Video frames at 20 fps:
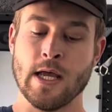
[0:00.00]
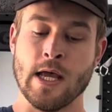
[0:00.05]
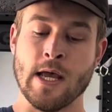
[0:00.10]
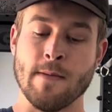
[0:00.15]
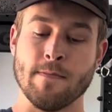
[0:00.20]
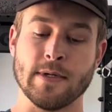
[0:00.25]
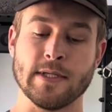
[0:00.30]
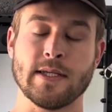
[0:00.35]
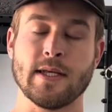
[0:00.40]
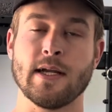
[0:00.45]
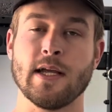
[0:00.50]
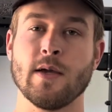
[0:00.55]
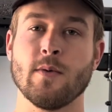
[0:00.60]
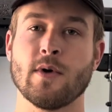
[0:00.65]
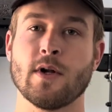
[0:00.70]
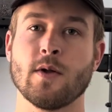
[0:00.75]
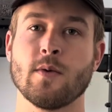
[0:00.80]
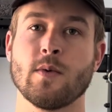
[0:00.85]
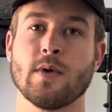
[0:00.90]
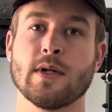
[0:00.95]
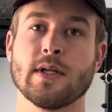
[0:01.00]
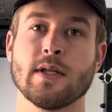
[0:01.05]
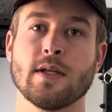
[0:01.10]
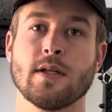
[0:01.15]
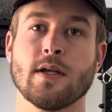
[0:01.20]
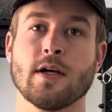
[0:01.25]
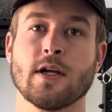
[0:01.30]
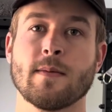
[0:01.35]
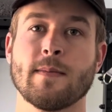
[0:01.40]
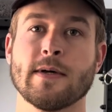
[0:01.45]
But today what I wanted to
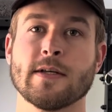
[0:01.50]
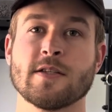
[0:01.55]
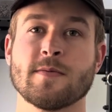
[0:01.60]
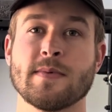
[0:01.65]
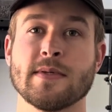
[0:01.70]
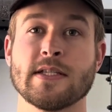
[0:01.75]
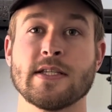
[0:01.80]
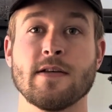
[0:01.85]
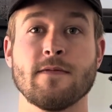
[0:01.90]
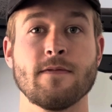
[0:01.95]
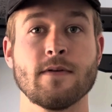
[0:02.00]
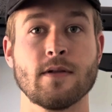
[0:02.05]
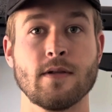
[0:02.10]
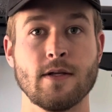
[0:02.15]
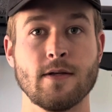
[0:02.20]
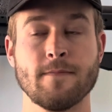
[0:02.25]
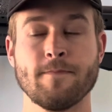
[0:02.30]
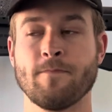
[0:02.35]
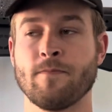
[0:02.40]
talk about specifically